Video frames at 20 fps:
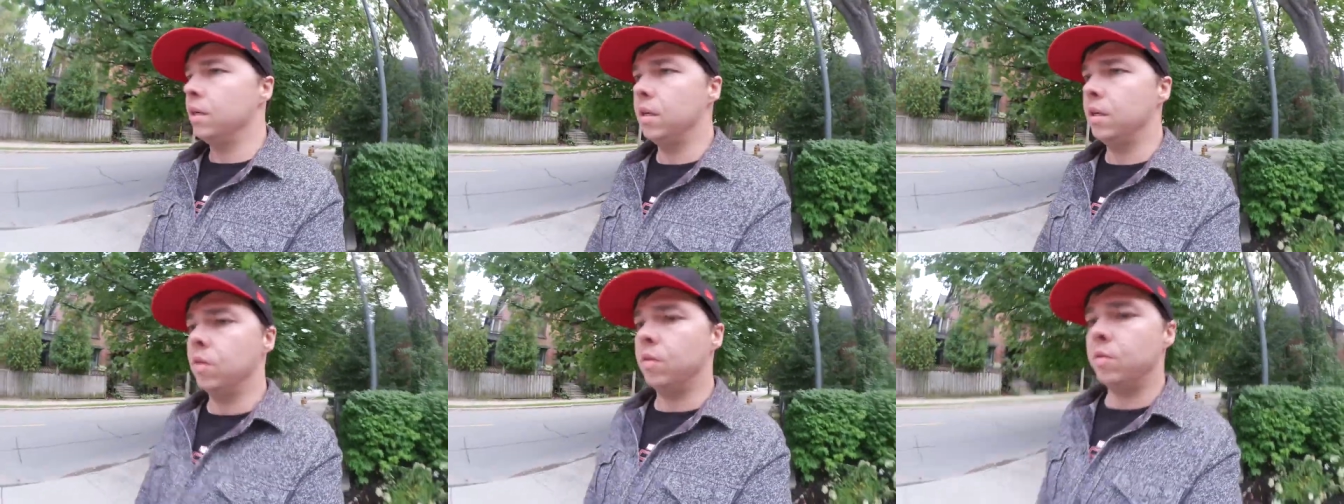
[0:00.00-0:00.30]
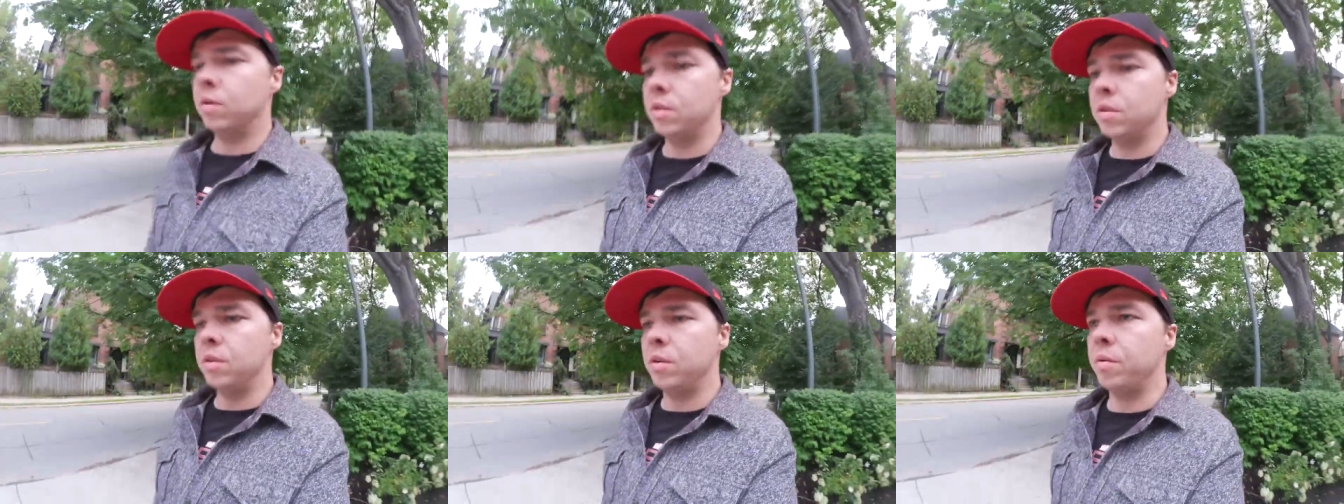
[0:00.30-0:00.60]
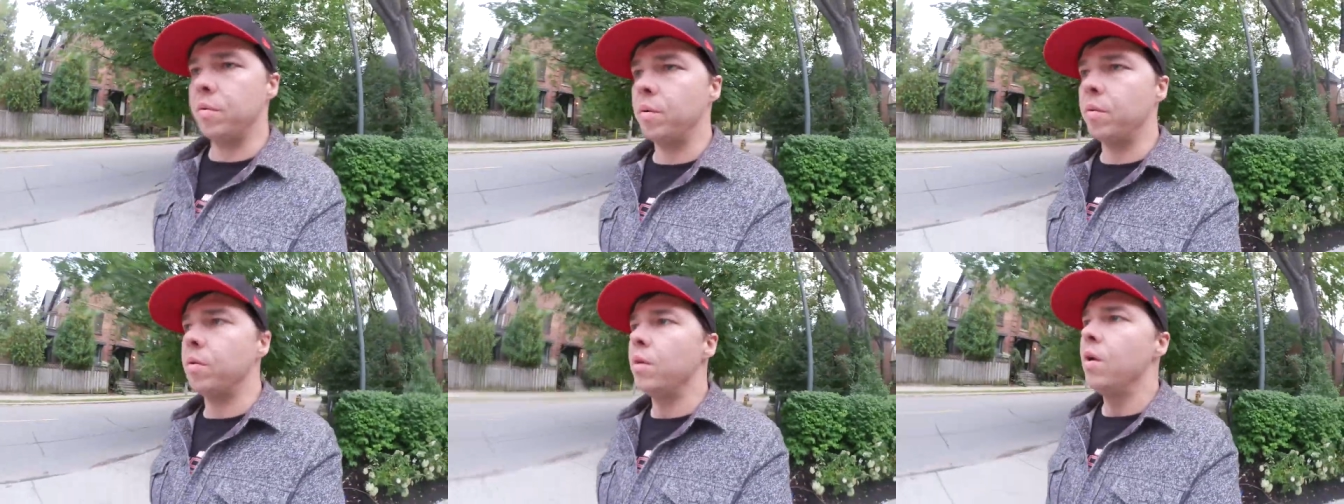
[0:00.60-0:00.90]
you
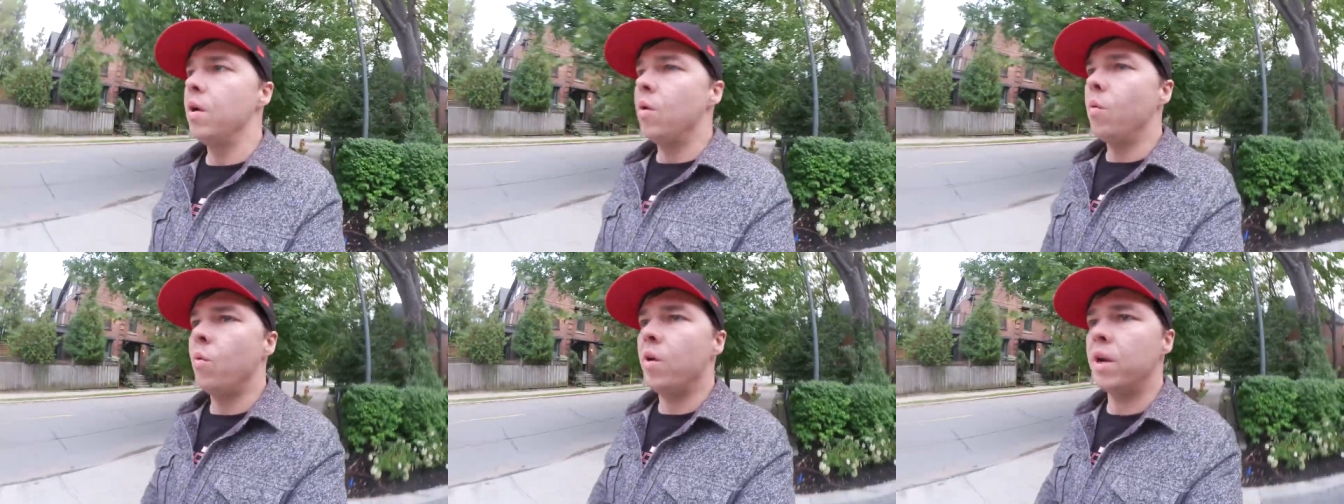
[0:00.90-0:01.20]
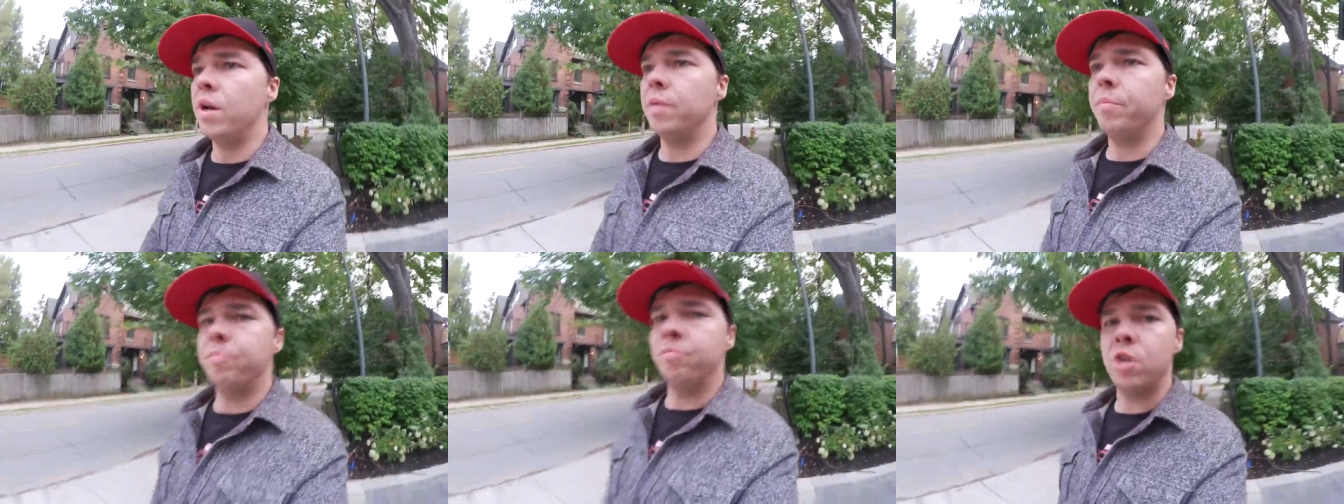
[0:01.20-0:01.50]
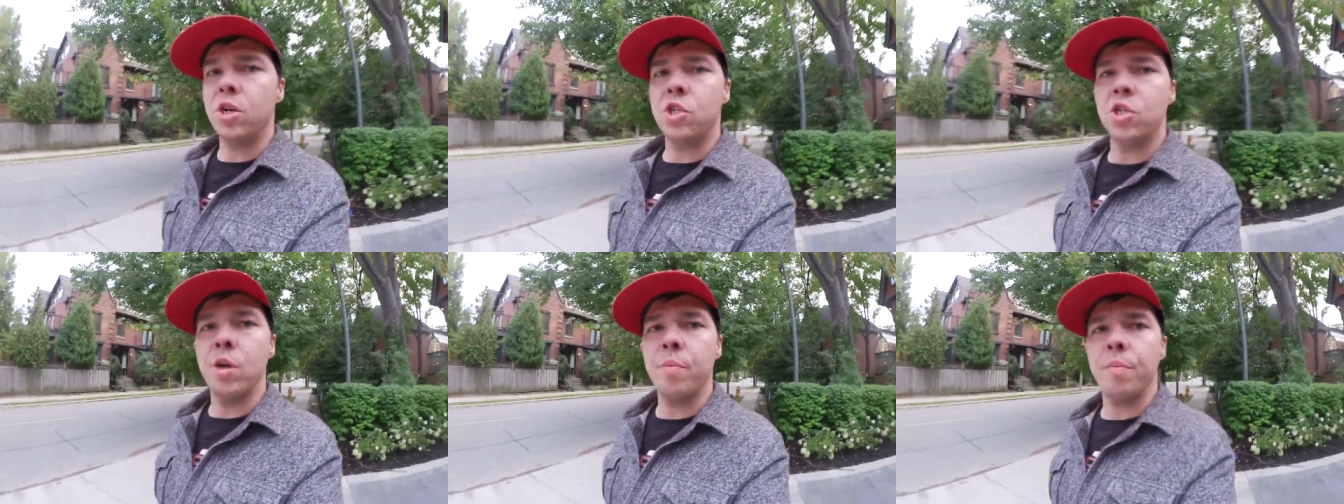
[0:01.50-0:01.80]
know, wanting to
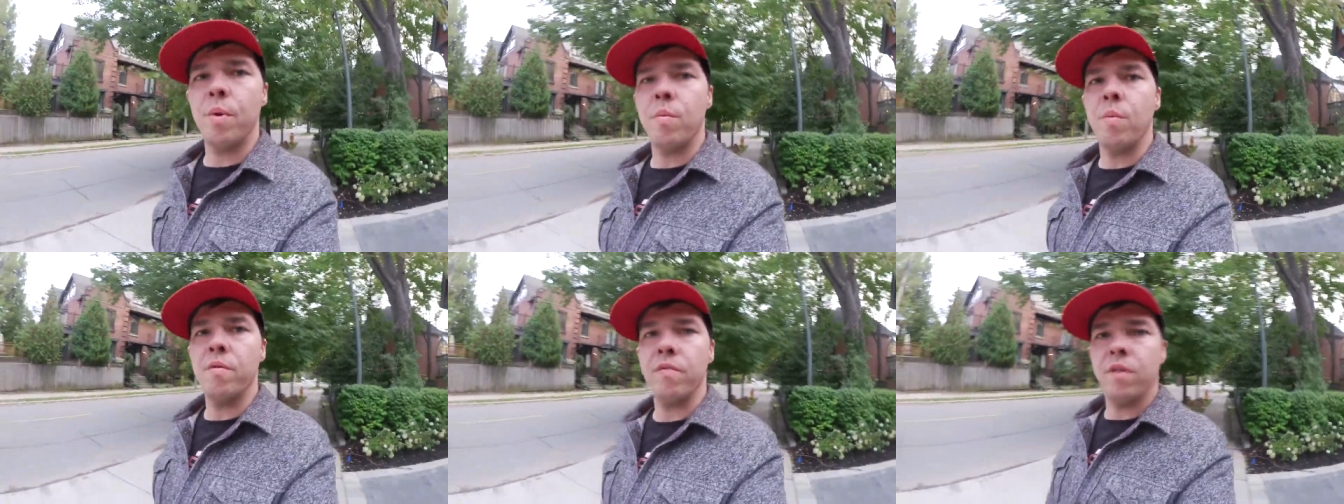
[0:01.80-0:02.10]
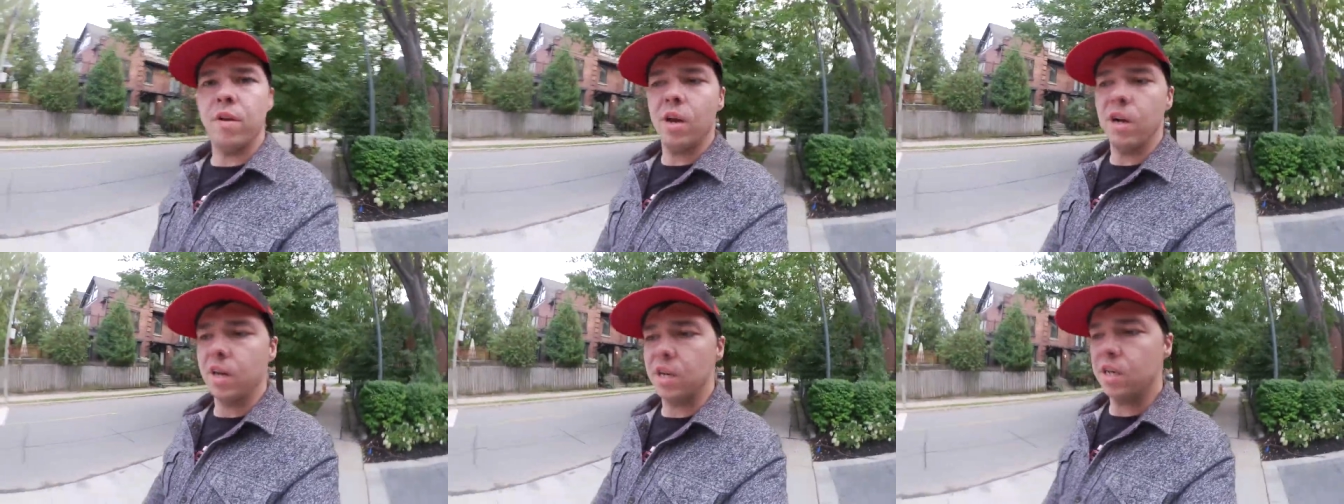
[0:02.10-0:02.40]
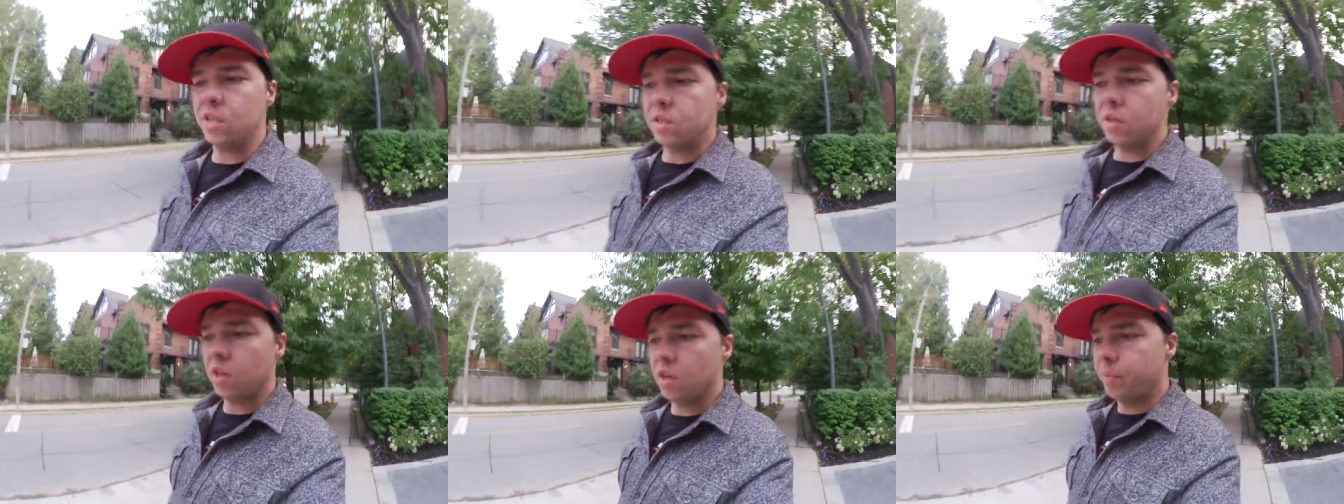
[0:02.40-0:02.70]
brush up on what
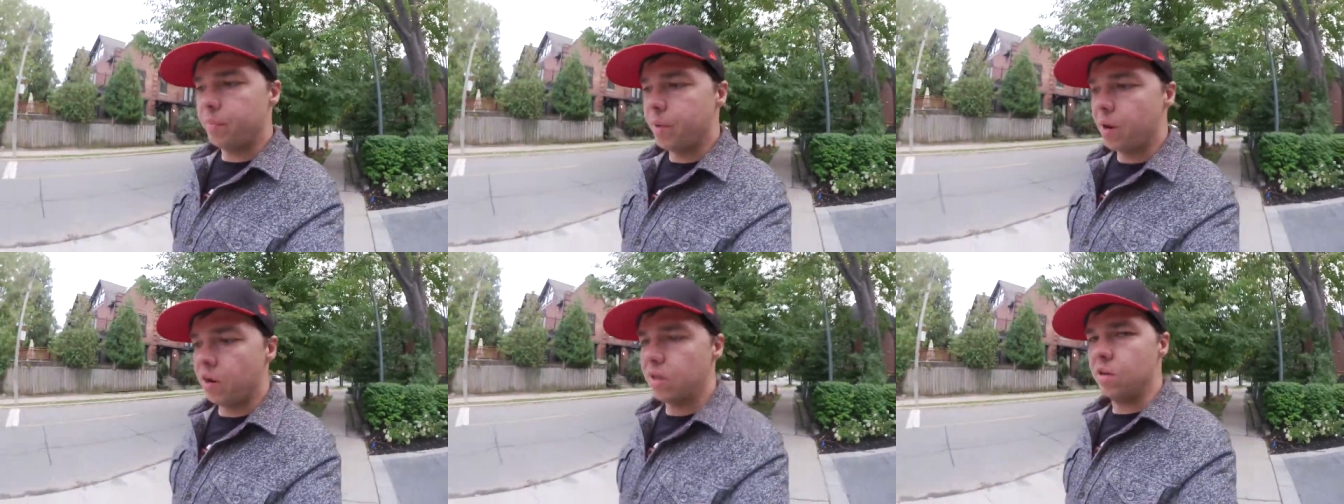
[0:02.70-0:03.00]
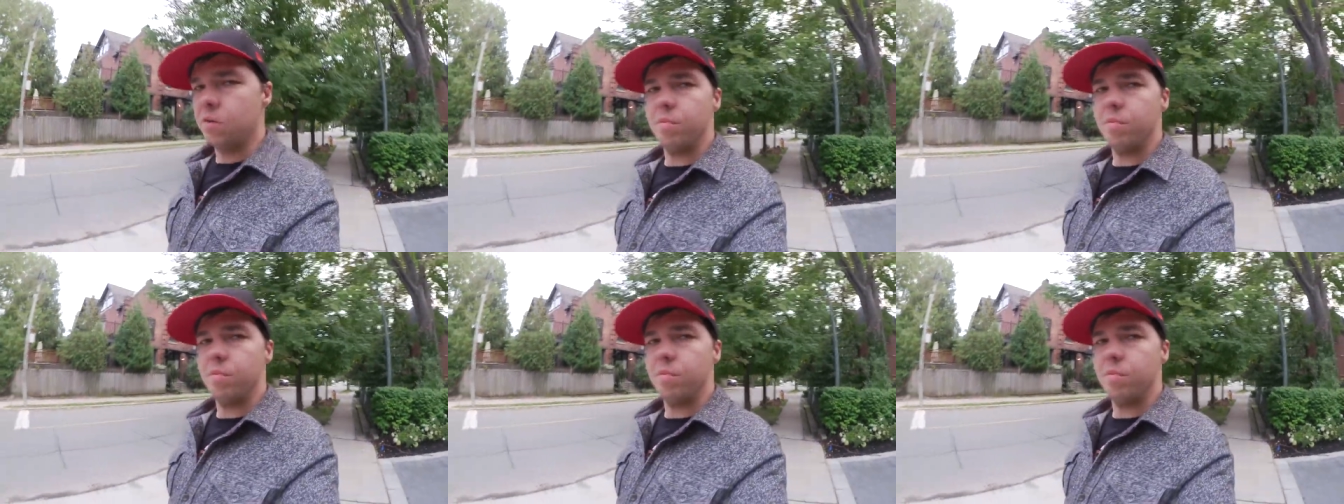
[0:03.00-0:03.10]
vlogging is all about.